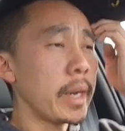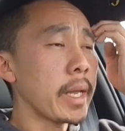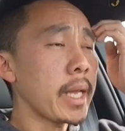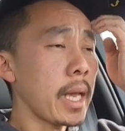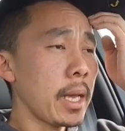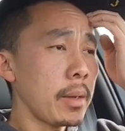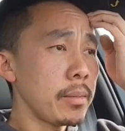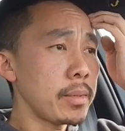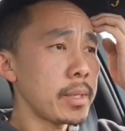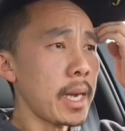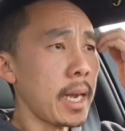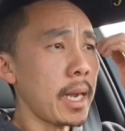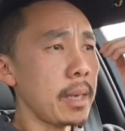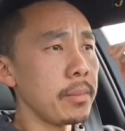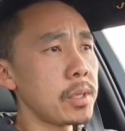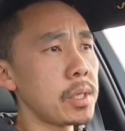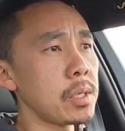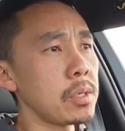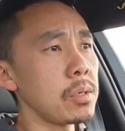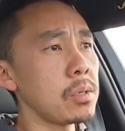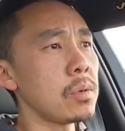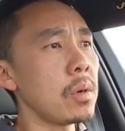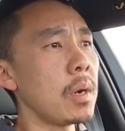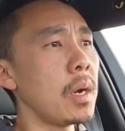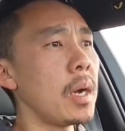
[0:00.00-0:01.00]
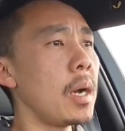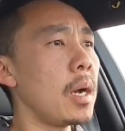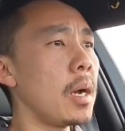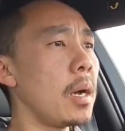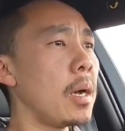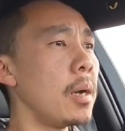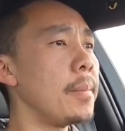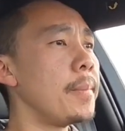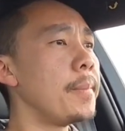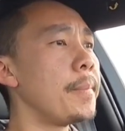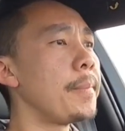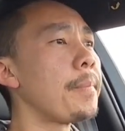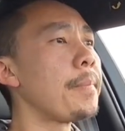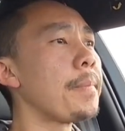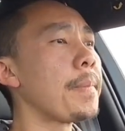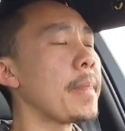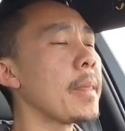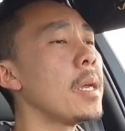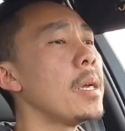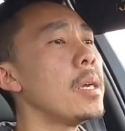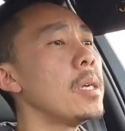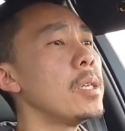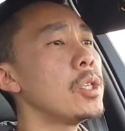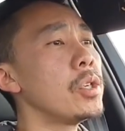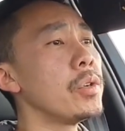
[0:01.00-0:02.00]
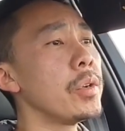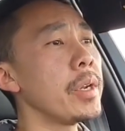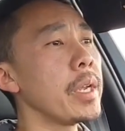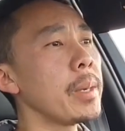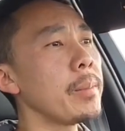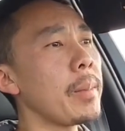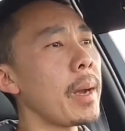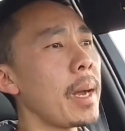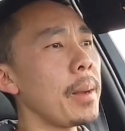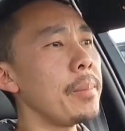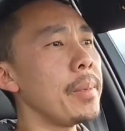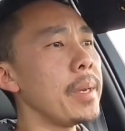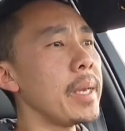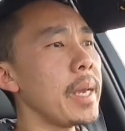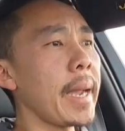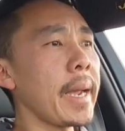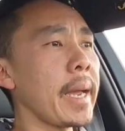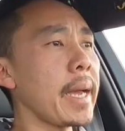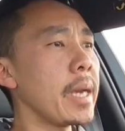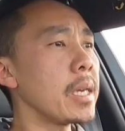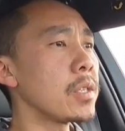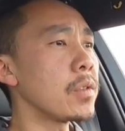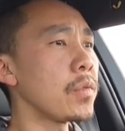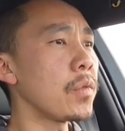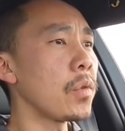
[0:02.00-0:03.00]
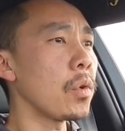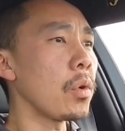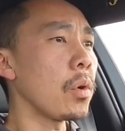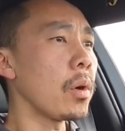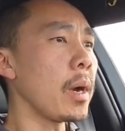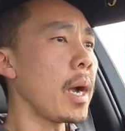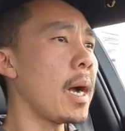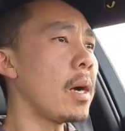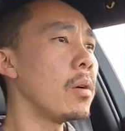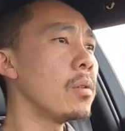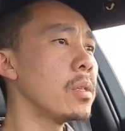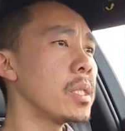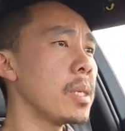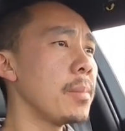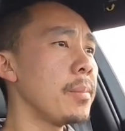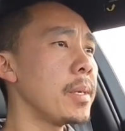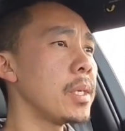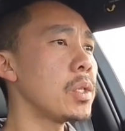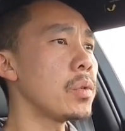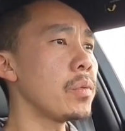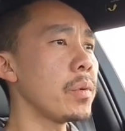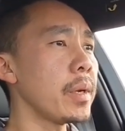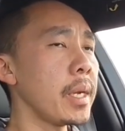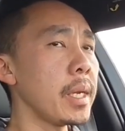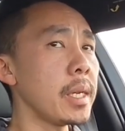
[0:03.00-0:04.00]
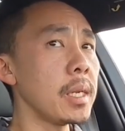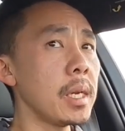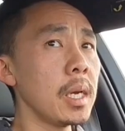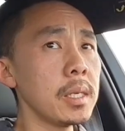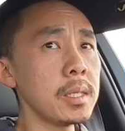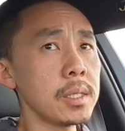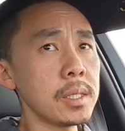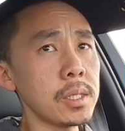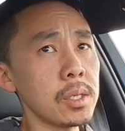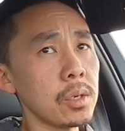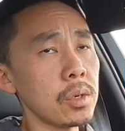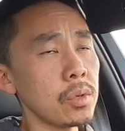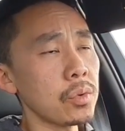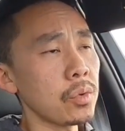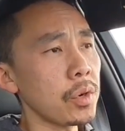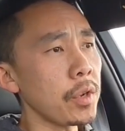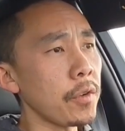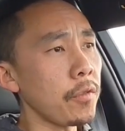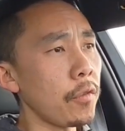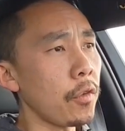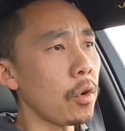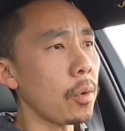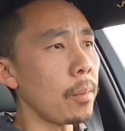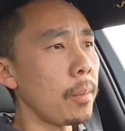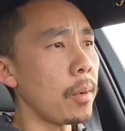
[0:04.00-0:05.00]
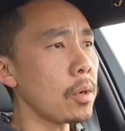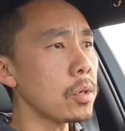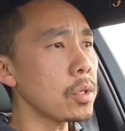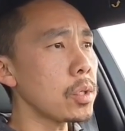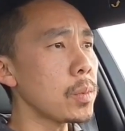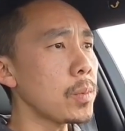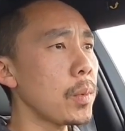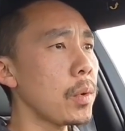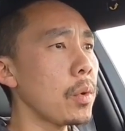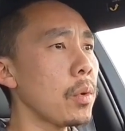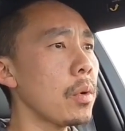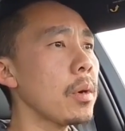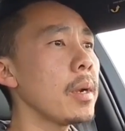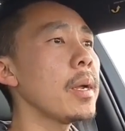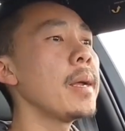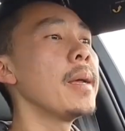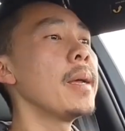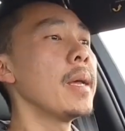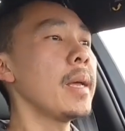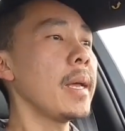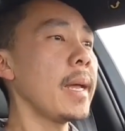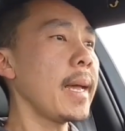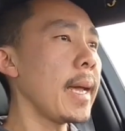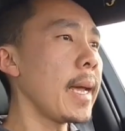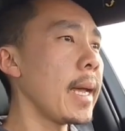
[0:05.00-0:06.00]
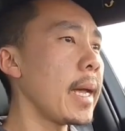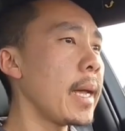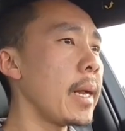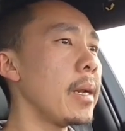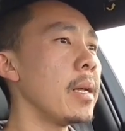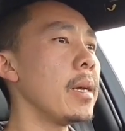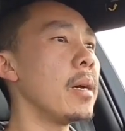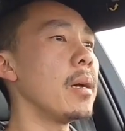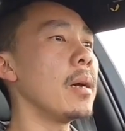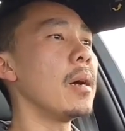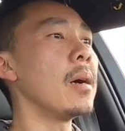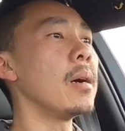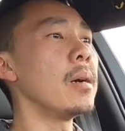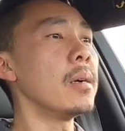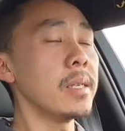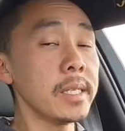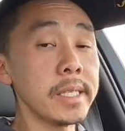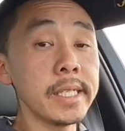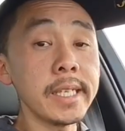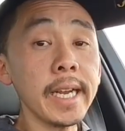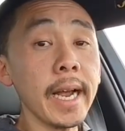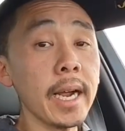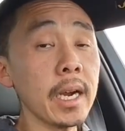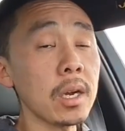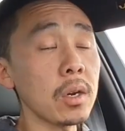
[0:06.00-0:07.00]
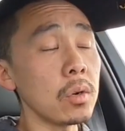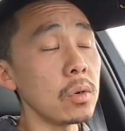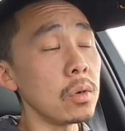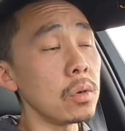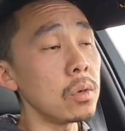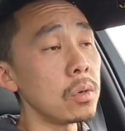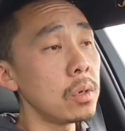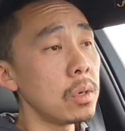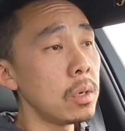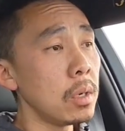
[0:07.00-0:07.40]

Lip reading: came time to tuning my BAS4. I was in between 034 Motorsport and Jackal.